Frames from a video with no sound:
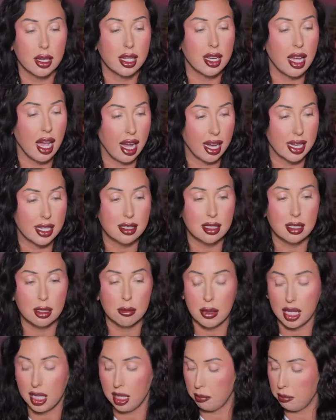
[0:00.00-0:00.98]
kind to
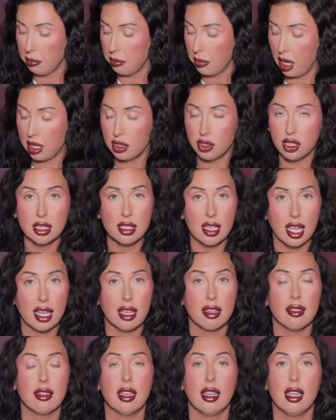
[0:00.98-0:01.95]
me, not just
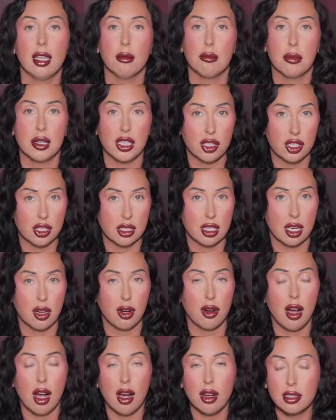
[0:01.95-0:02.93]
Anthony, but
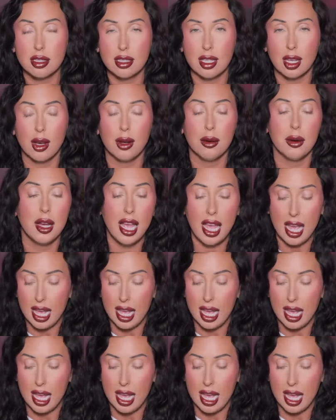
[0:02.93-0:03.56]
Giselle also.